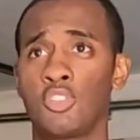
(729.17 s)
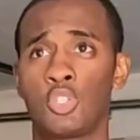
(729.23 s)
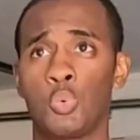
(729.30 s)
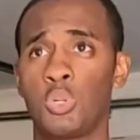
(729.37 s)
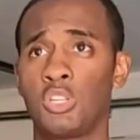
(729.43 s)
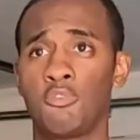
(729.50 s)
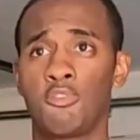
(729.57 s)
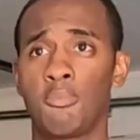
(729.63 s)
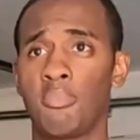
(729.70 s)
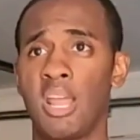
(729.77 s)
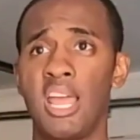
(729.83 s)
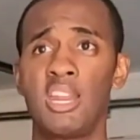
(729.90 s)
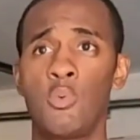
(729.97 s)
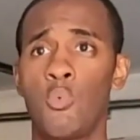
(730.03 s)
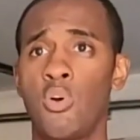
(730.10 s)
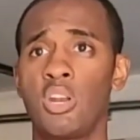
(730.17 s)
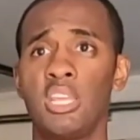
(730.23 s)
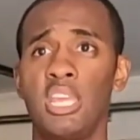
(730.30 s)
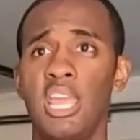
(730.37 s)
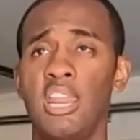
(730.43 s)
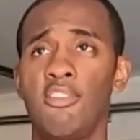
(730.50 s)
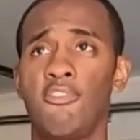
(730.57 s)
switching from 91 to
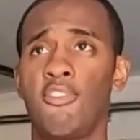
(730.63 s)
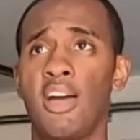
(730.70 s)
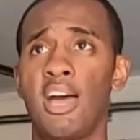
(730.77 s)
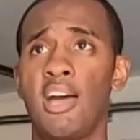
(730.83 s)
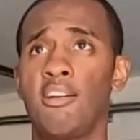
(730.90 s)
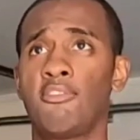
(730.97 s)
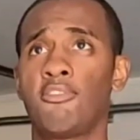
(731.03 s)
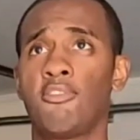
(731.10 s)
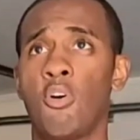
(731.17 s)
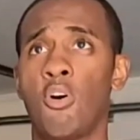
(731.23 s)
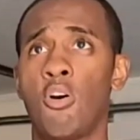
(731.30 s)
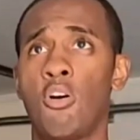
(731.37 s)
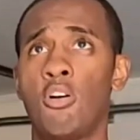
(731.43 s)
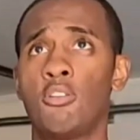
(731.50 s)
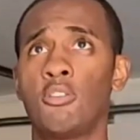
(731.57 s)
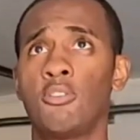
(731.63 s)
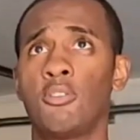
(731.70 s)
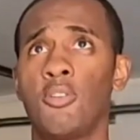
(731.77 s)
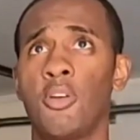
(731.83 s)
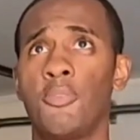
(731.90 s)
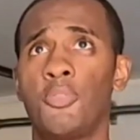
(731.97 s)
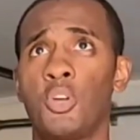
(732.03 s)
85 on
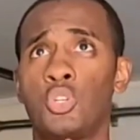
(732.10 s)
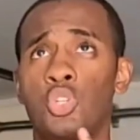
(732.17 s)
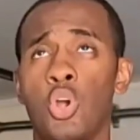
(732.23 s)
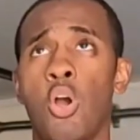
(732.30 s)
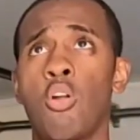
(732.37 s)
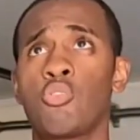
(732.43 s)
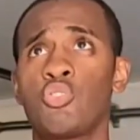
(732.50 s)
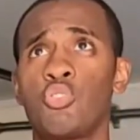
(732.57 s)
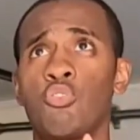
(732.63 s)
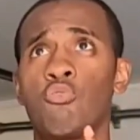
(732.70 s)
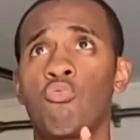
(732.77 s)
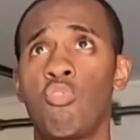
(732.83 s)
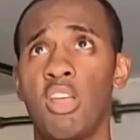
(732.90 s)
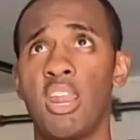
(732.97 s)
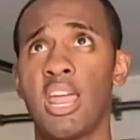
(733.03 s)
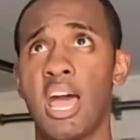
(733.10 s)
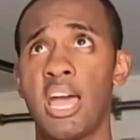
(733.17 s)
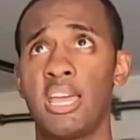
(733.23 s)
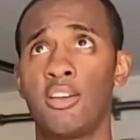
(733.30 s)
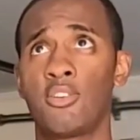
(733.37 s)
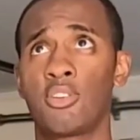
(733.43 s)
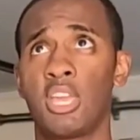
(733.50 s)
the Charger Red
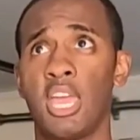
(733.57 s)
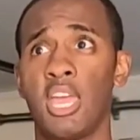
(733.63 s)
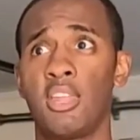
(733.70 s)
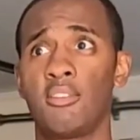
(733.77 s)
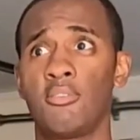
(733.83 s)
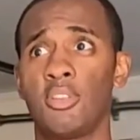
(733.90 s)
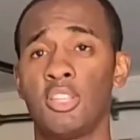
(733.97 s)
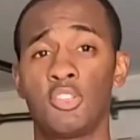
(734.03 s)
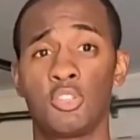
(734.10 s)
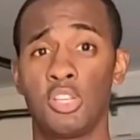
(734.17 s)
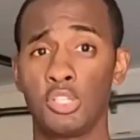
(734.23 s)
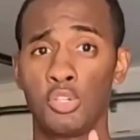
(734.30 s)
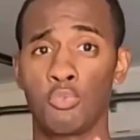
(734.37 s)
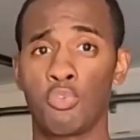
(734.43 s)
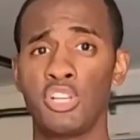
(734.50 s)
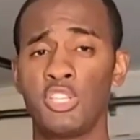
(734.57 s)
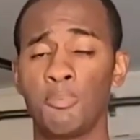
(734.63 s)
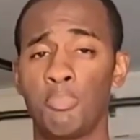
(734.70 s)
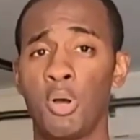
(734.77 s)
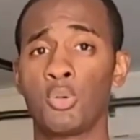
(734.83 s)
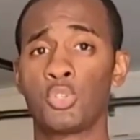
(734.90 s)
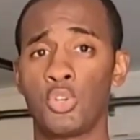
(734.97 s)
Eye Hellcat, this is a
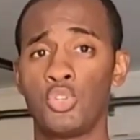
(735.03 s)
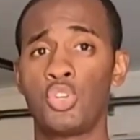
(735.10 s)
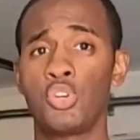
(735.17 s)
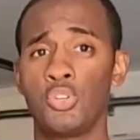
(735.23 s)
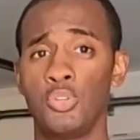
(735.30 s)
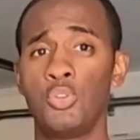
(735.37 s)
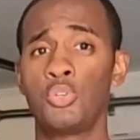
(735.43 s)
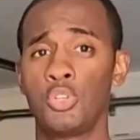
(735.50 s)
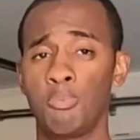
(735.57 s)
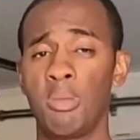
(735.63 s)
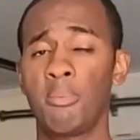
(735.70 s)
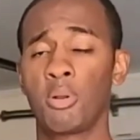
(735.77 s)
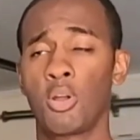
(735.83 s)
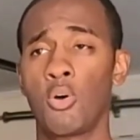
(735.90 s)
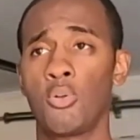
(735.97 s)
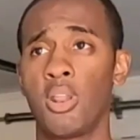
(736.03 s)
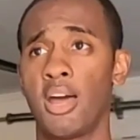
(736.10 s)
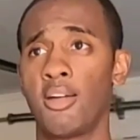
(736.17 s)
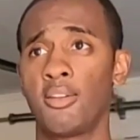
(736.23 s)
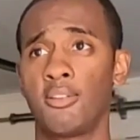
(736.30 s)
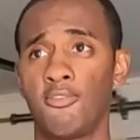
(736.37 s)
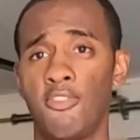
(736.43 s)
recent post, so you should be able to go
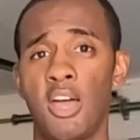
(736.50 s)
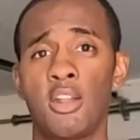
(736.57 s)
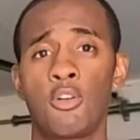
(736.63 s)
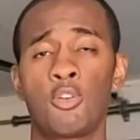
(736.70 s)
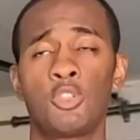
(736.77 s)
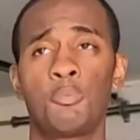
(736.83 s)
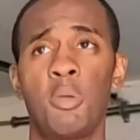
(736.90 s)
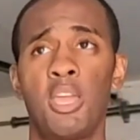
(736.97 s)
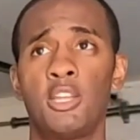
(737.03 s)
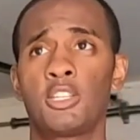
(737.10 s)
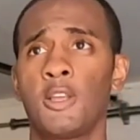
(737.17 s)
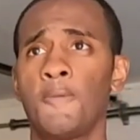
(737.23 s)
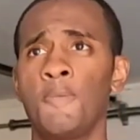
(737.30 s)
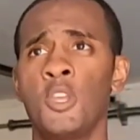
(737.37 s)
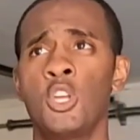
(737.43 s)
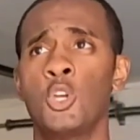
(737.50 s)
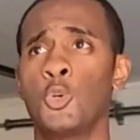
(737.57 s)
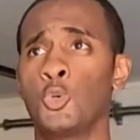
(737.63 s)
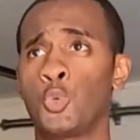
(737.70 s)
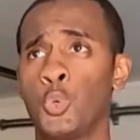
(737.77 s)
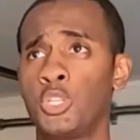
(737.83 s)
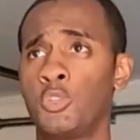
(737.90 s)
down and find it on this page.
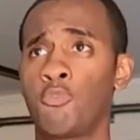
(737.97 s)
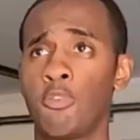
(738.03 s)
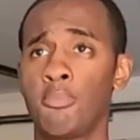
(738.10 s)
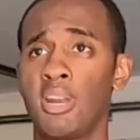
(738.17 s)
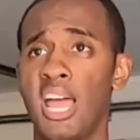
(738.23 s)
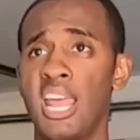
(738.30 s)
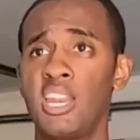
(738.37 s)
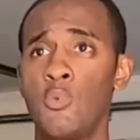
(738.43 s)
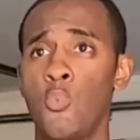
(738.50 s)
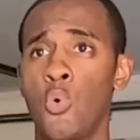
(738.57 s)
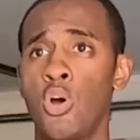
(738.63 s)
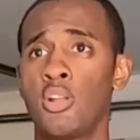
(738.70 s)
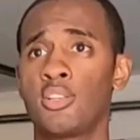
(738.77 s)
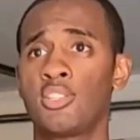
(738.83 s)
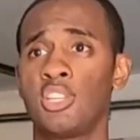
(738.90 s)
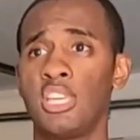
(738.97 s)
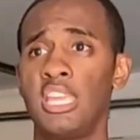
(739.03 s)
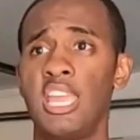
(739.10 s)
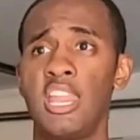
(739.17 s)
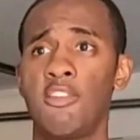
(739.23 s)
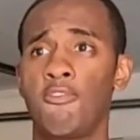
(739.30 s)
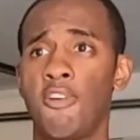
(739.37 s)
Switching from 91 to
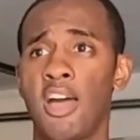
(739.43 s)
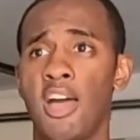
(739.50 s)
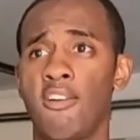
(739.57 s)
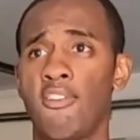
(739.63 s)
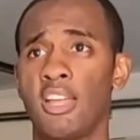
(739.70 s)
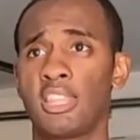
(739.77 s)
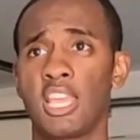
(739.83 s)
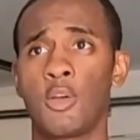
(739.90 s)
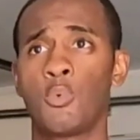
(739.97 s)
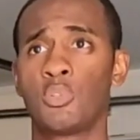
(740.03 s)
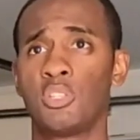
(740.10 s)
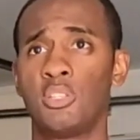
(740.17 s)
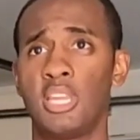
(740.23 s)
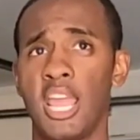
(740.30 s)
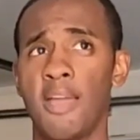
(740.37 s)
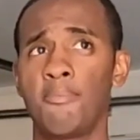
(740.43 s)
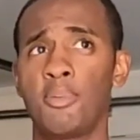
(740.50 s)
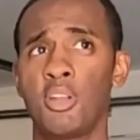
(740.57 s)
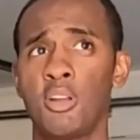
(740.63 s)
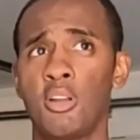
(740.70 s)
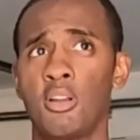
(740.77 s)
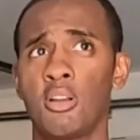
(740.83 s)
E85, I think it was damn
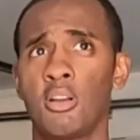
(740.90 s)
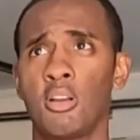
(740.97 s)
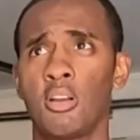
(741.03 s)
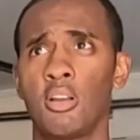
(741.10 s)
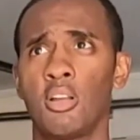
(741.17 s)
near,